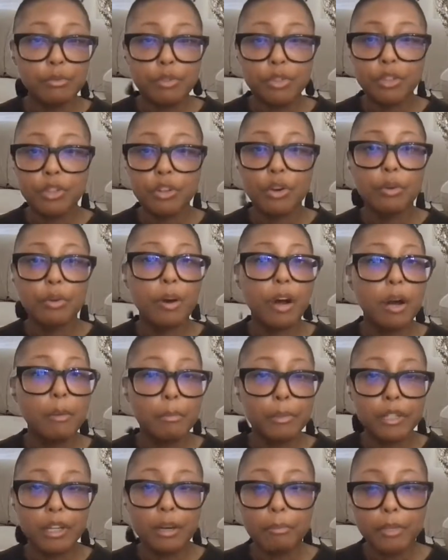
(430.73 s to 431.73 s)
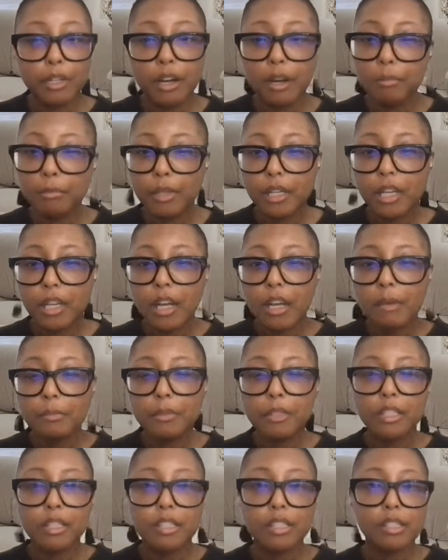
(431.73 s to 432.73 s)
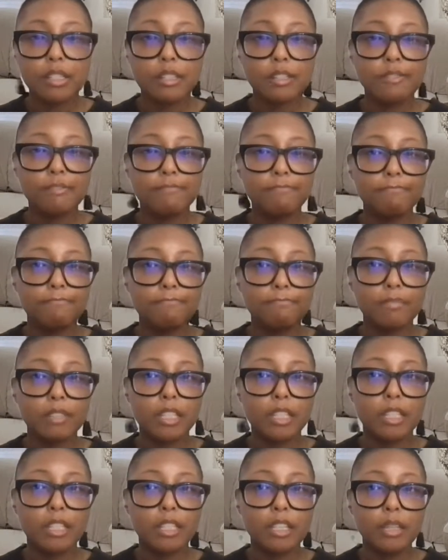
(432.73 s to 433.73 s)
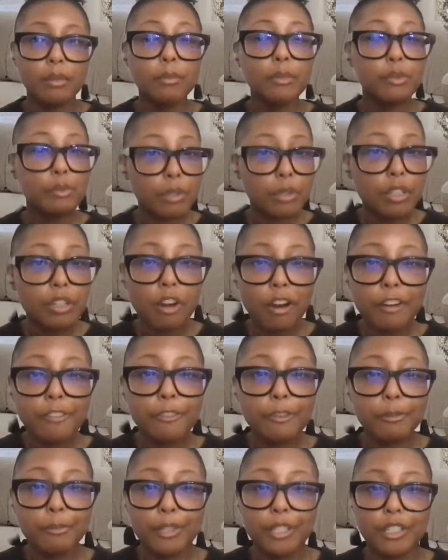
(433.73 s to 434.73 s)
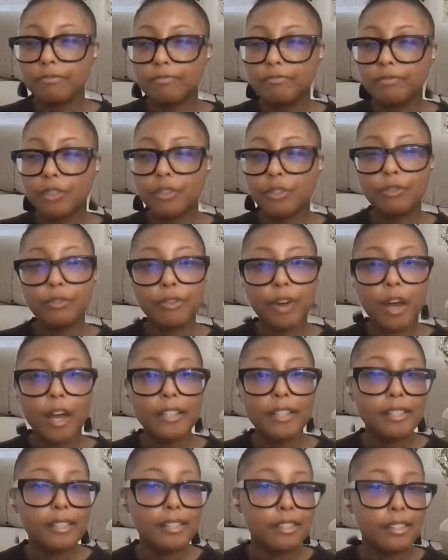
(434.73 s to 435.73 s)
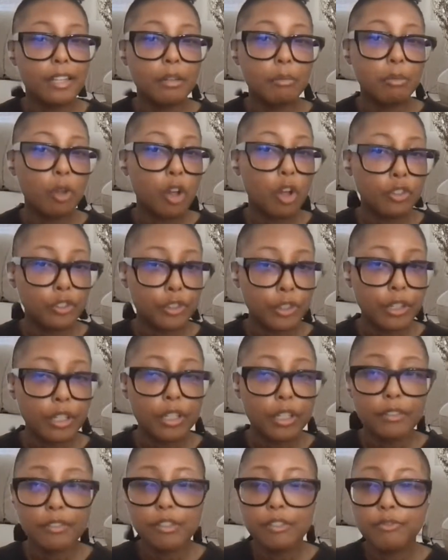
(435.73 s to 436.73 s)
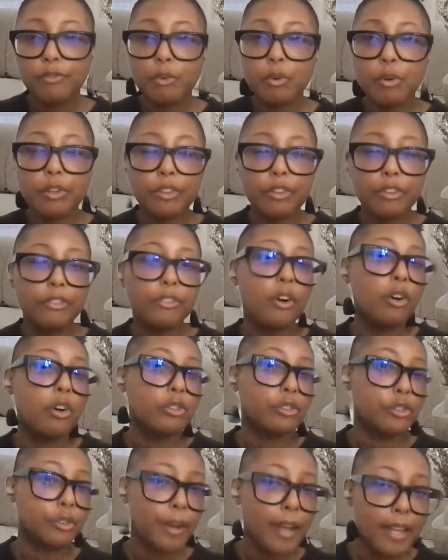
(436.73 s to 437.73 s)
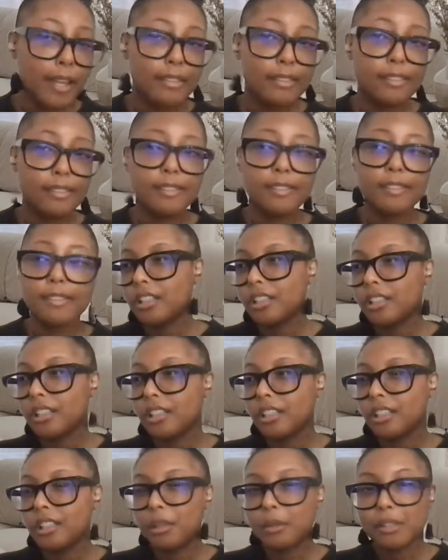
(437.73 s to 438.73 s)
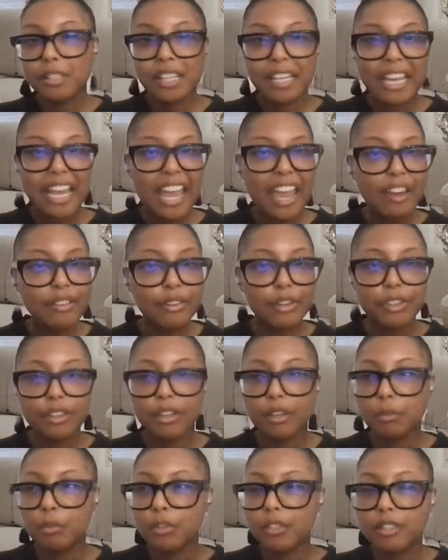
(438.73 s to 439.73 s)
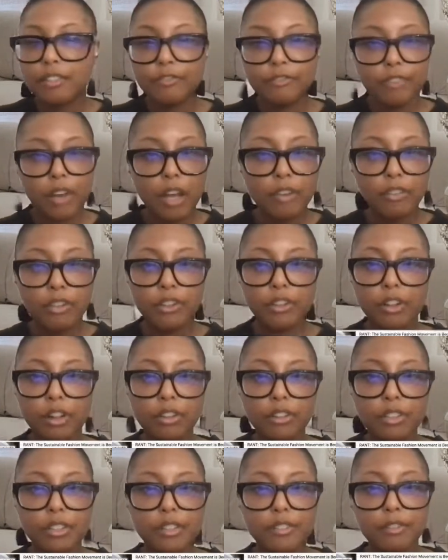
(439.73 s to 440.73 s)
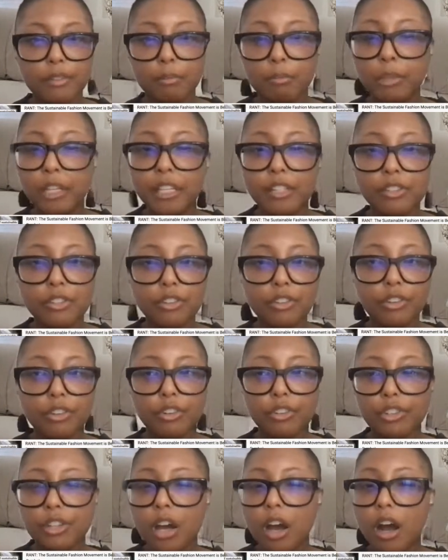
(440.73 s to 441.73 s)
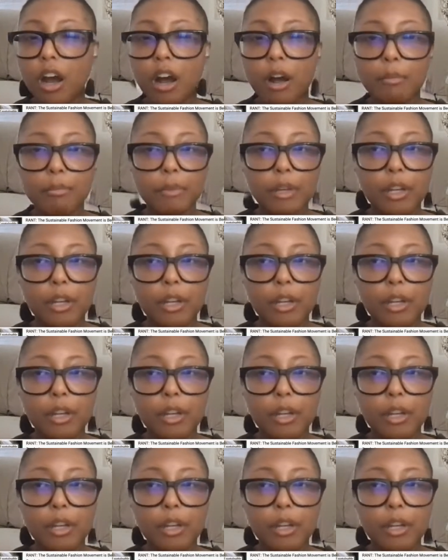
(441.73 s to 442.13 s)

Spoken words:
to go up and up and up, because it was really hard for me to find sustainable alternatives for the fall trends. It was like everything was $500, blazer, top,